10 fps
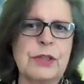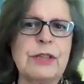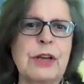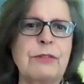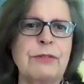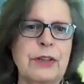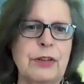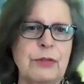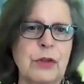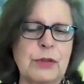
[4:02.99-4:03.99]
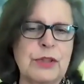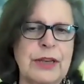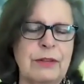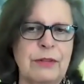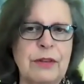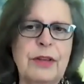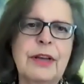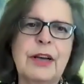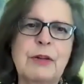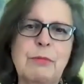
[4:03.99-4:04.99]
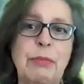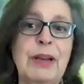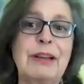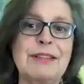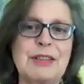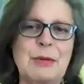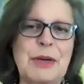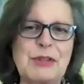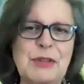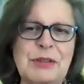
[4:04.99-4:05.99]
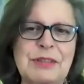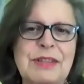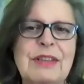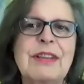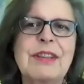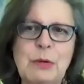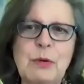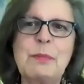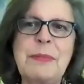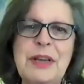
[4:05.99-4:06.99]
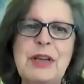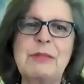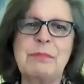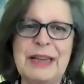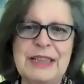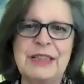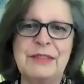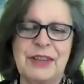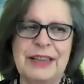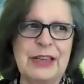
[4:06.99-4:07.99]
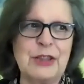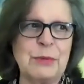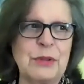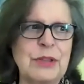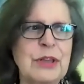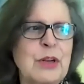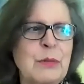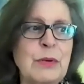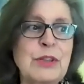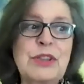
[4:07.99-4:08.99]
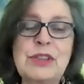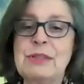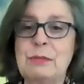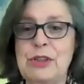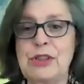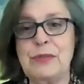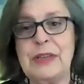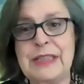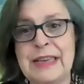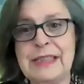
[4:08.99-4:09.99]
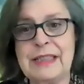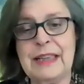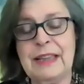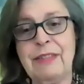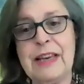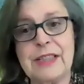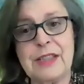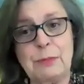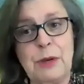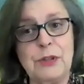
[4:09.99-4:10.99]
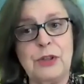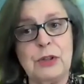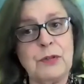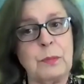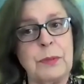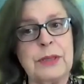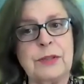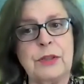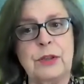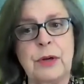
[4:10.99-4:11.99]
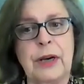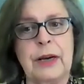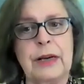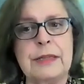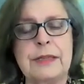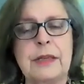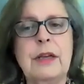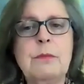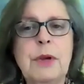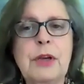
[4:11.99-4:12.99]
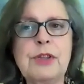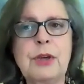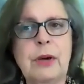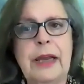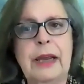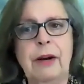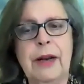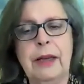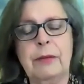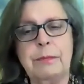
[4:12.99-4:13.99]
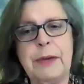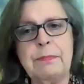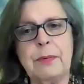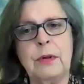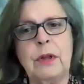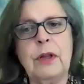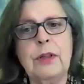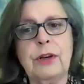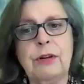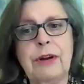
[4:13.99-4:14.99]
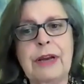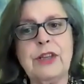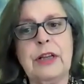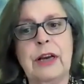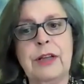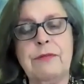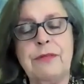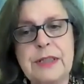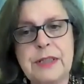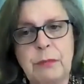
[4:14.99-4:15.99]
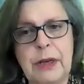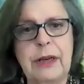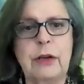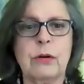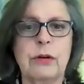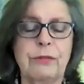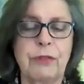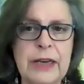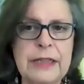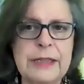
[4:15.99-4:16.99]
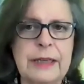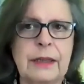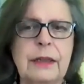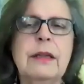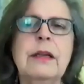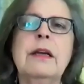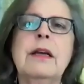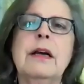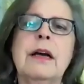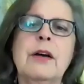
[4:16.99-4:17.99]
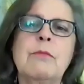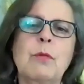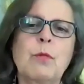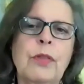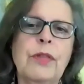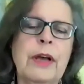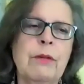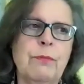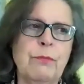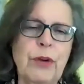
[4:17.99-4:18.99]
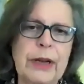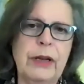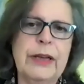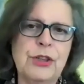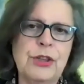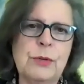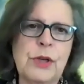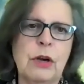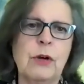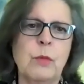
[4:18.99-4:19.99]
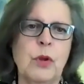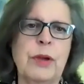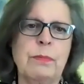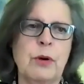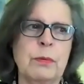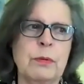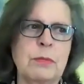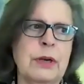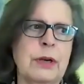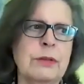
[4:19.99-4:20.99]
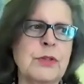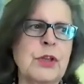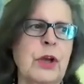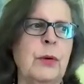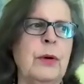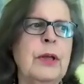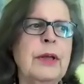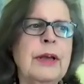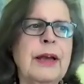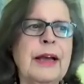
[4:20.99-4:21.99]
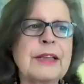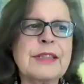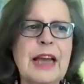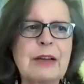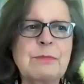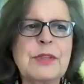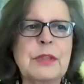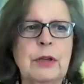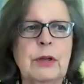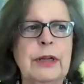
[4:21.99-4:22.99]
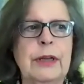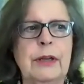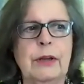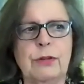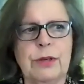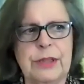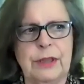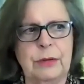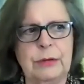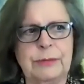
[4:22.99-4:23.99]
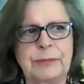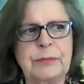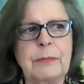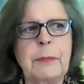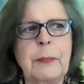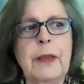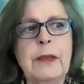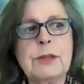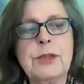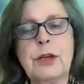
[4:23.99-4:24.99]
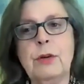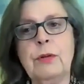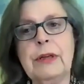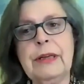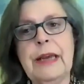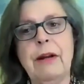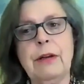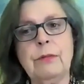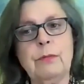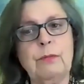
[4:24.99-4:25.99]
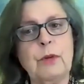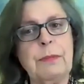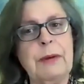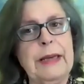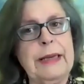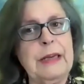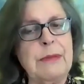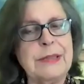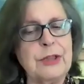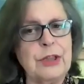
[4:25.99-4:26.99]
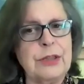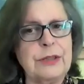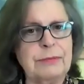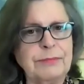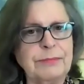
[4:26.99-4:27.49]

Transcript: So don't feel that you've got to have planted questions. There will be plenty of engagement, which is fantastic. And that's the most useful piece to you guys, because you're hearing people that are actually either investing money or advising what their real issues are and what their problems are. So that's absolutely critical. So Karen, what about key messages?